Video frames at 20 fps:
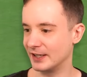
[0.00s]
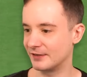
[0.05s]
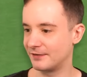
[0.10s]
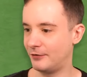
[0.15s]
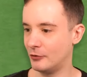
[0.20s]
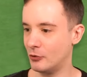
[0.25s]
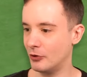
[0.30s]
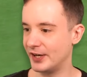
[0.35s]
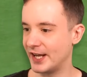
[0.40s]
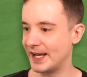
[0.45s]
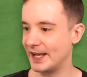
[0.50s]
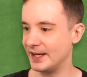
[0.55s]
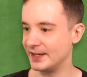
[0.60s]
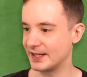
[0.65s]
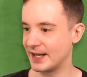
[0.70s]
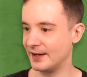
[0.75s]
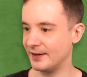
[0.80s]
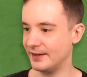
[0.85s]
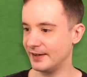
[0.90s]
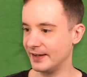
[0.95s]
It's four days
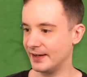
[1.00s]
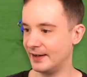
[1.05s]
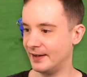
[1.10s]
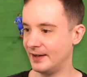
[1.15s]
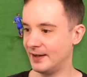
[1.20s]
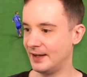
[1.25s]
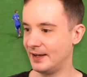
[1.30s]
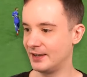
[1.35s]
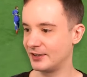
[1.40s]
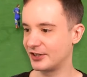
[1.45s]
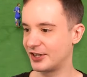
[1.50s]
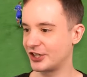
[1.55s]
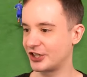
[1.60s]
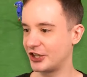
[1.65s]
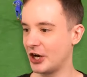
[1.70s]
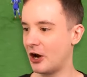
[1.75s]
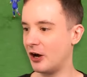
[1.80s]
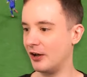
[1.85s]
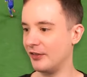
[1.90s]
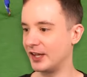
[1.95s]
and uh, it's the
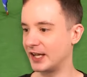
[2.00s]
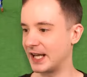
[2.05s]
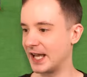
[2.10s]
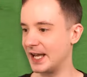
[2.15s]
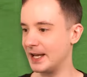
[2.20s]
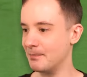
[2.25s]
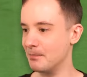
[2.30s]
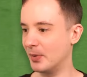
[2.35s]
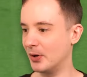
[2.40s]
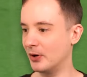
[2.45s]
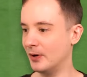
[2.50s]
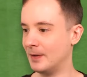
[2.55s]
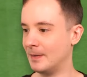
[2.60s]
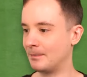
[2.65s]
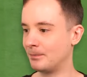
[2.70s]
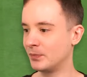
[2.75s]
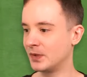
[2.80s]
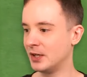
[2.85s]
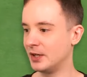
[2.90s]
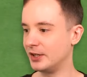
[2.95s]
start of the game.
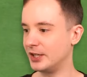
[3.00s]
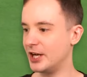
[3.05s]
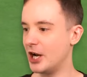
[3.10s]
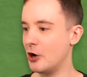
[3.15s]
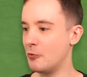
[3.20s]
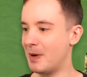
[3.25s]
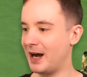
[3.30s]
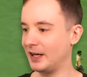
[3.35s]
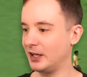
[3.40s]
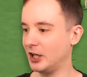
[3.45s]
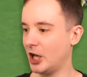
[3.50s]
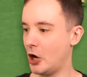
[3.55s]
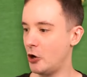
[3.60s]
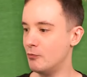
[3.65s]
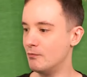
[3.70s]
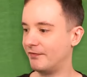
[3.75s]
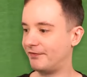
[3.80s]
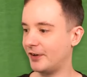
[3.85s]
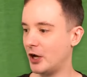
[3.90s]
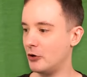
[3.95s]
But you know, my
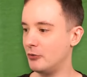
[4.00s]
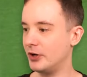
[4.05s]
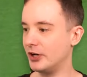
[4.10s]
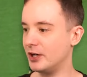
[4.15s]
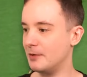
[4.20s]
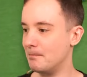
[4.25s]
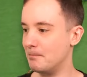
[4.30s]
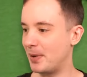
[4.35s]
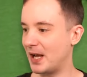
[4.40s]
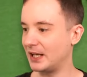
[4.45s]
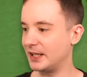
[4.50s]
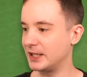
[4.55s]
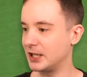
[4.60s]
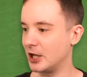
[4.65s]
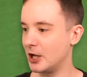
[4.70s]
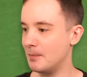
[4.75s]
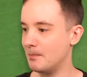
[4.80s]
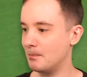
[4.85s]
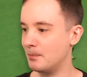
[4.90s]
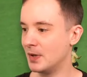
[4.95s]
loan Foden and
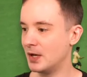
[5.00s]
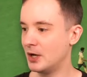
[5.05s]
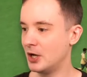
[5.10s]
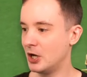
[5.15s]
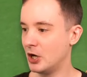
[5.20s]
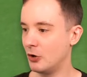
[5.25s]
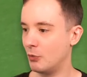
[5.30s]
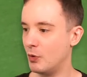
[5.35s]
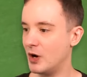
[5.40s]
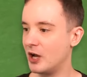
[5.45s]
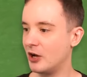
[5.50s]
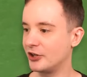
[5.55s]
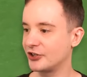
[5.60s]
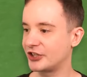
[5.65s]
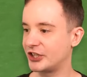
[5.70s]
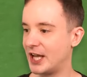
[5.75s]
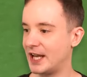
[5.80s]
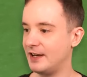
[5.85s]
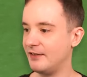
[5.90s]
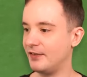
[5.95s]
Bellingham, we are
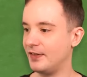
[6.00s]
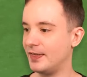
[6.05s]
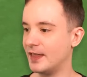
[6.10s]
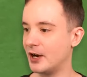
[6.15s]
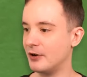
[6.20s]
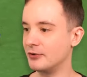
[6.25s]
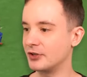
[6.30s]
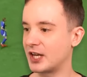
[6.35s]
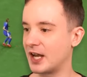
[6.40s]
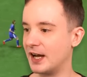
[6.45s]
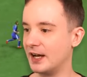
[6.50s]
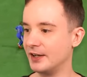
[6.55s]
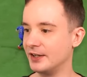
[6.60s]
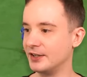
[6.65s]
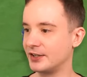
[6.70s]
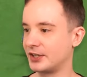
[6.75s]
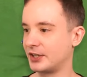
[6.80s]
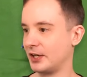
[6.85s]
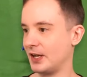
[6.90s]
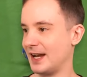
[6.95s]
saving those
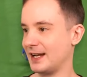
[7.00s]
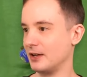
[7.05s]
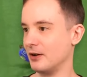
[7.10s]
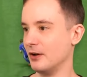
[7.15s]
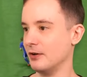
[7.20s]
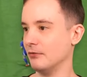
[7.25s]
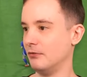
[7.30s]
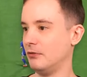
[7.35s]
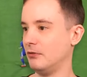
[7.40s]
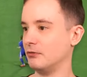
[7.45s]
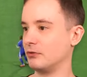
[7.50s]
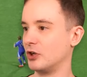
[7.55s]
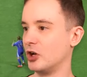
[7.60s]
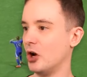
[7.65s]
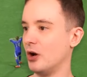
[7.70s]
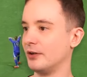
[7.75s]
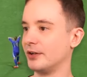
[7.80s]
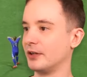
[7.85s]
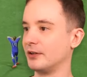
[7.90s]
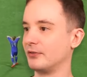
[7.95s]
guys. Hang on. Oh, God.